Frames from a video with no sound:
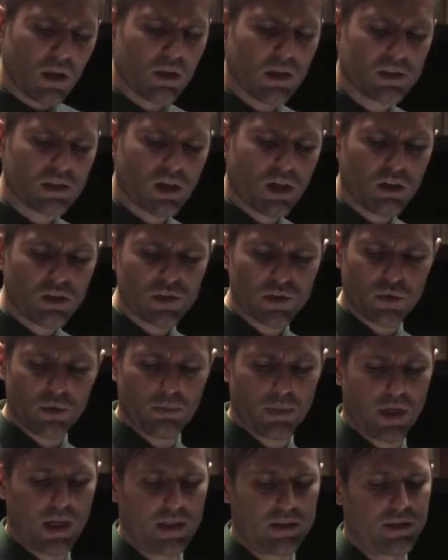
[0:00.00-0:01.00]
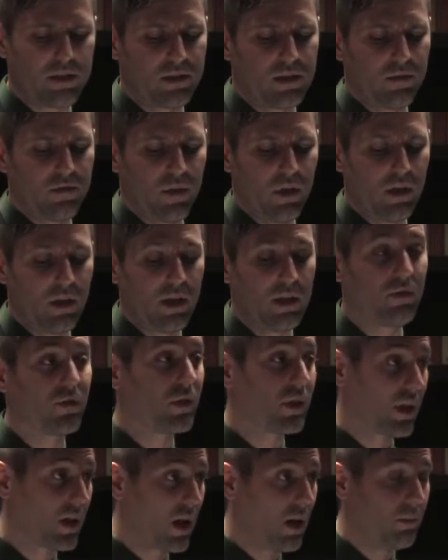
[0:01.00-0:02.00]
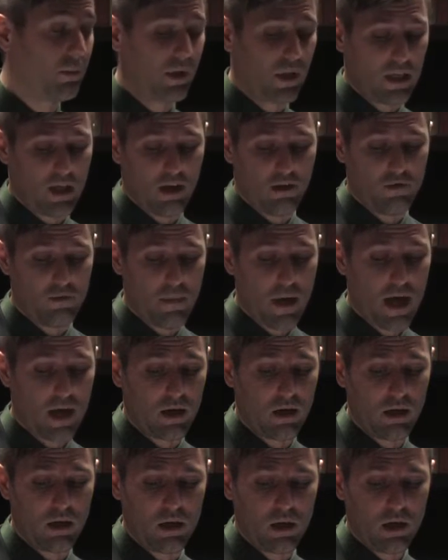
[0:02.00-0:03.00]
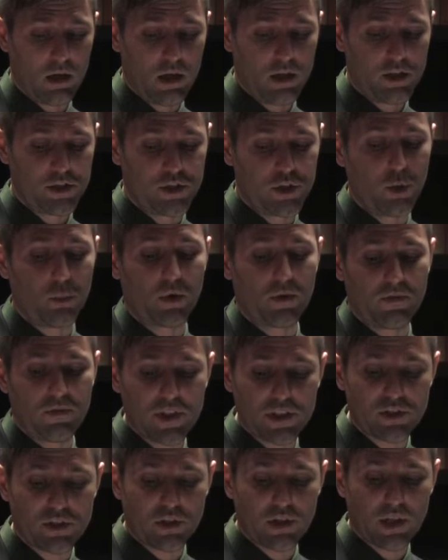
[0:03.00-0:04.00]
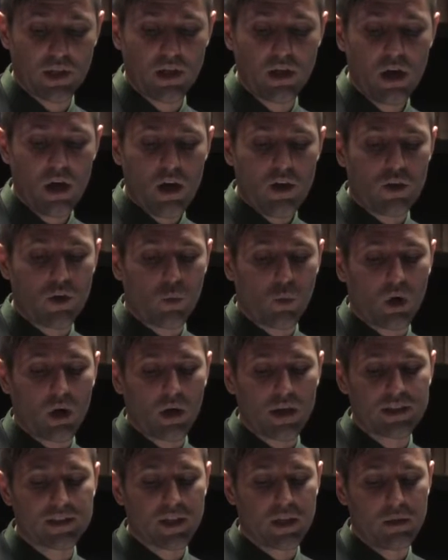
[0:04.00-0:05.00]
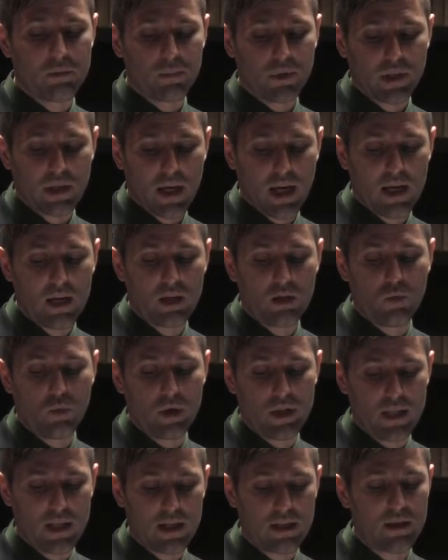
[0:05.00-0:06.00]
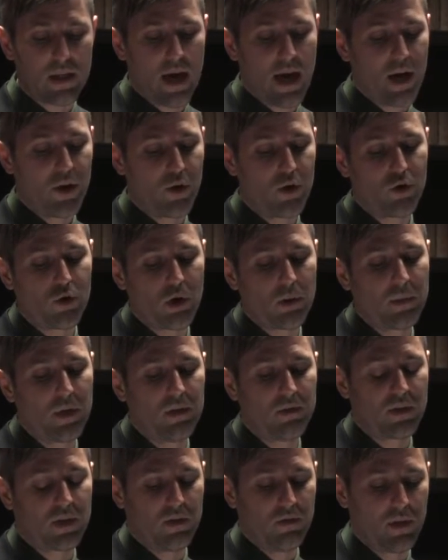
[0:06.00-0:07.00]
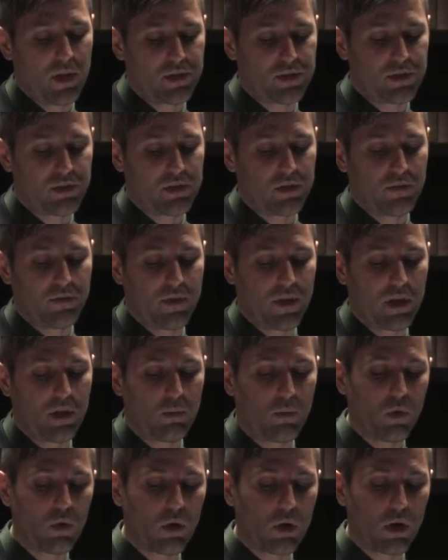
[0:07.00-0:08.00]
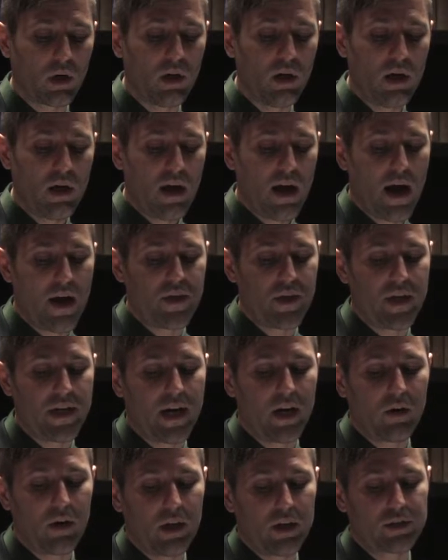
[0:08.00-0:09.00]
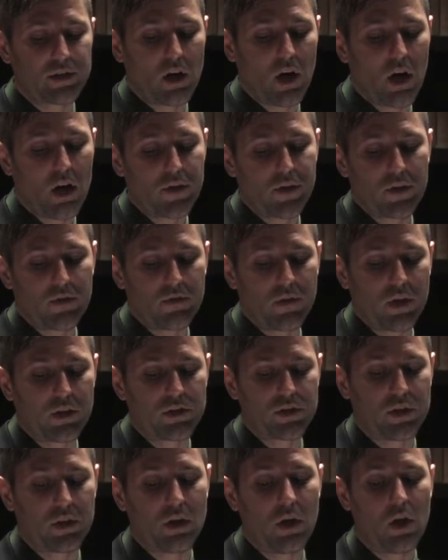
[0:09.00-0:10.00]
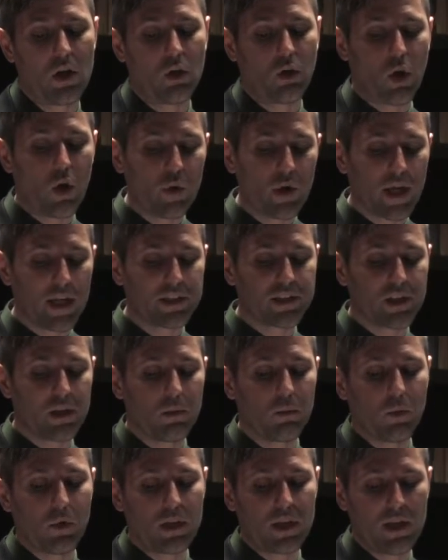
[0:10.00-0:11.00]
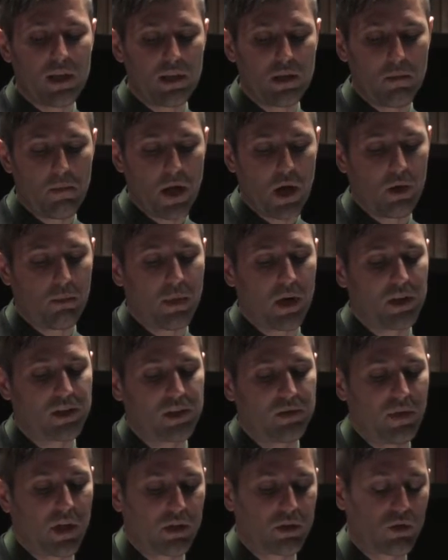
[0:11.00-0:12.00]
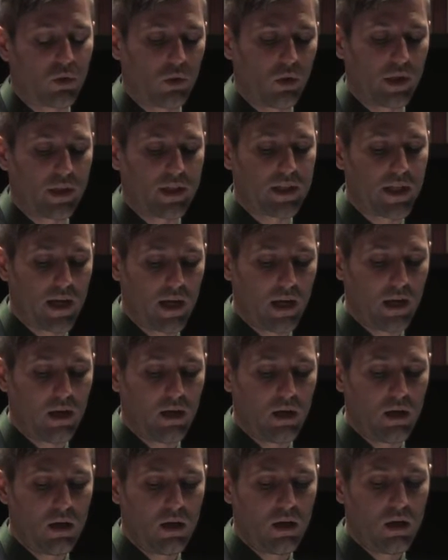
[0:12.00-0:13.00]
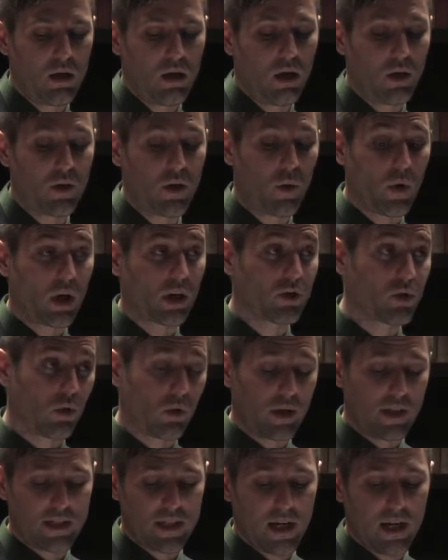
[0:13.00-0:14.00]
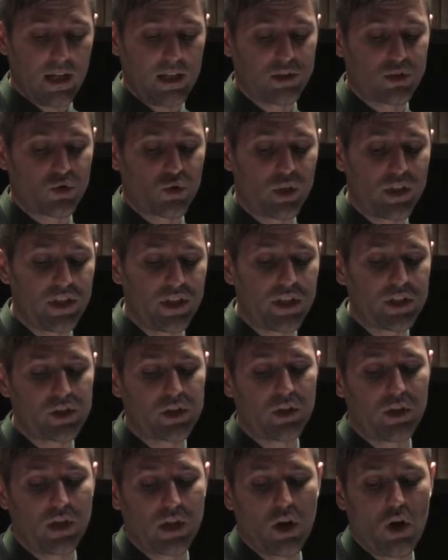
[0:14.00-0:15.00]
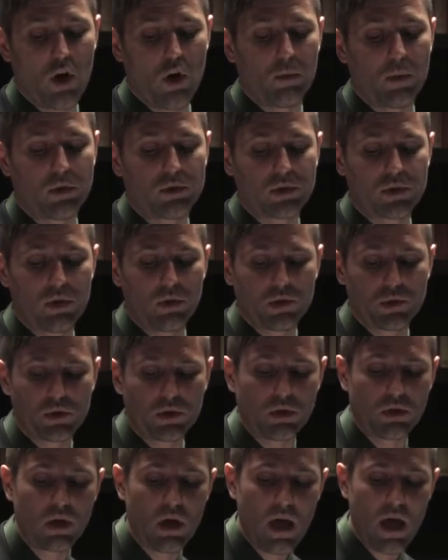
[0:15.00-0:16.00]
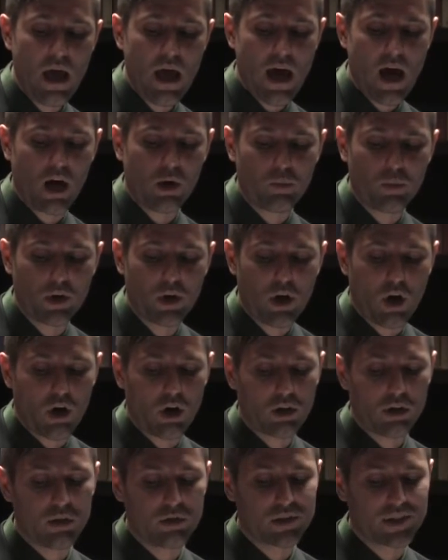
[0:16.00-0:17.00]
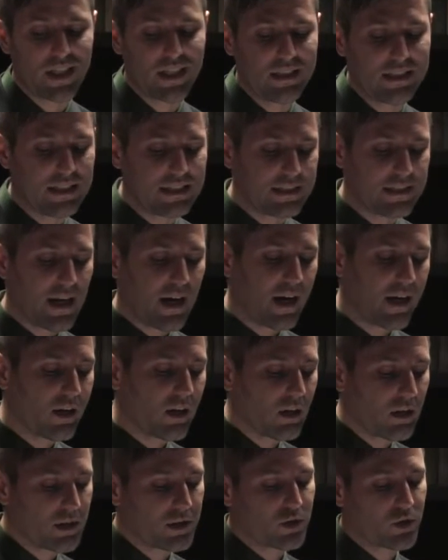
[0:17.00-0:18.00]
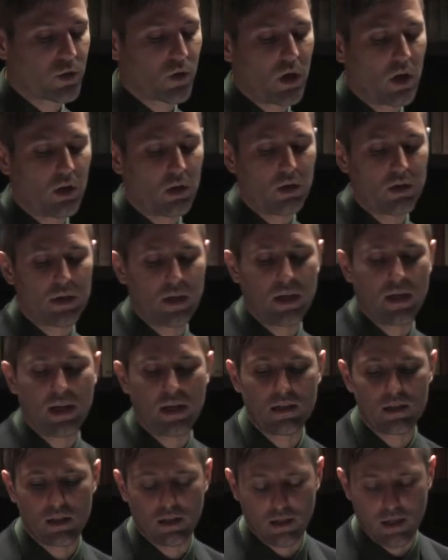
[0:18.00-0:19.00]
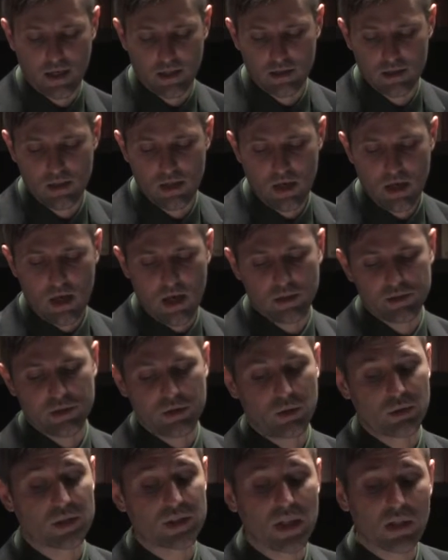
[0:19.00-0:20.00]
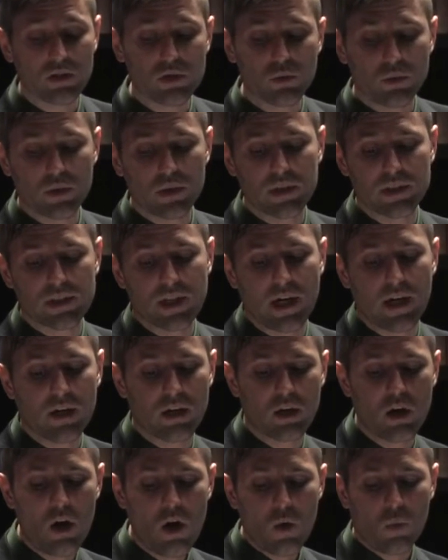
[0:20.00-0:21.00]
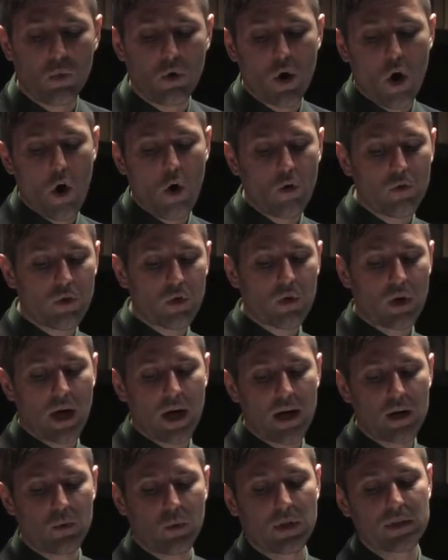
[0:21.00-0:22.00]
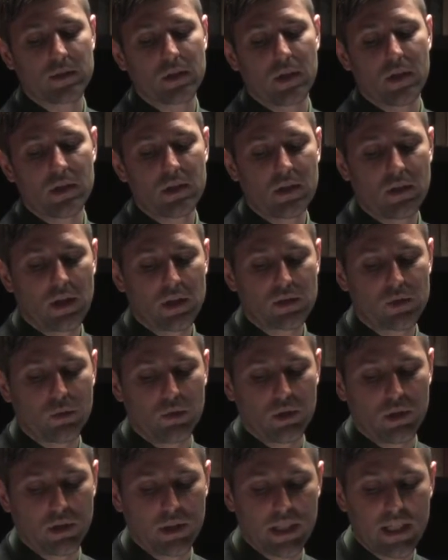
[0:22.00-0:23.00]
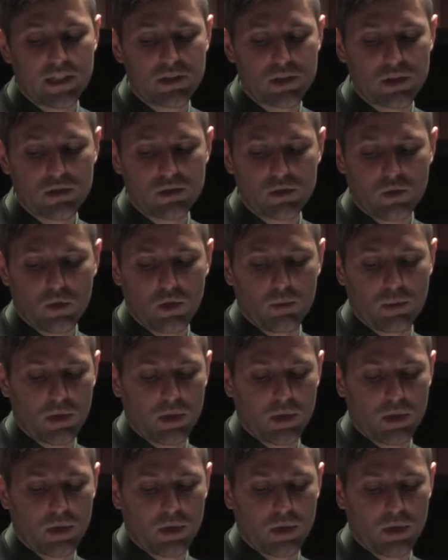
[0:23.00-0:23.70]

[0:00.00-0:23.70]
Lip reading: This also implies his affinity for the company of men. Superficially, the work is implicated within the heteronormative conventions of Fenimore, and the narrator's author function locates him within the male bonds of auctorité. Although auctorité is traditionally homosocial, Halperin argues that desire is stronger than intellect, and so sexual desire will override one's intellectual allegiance or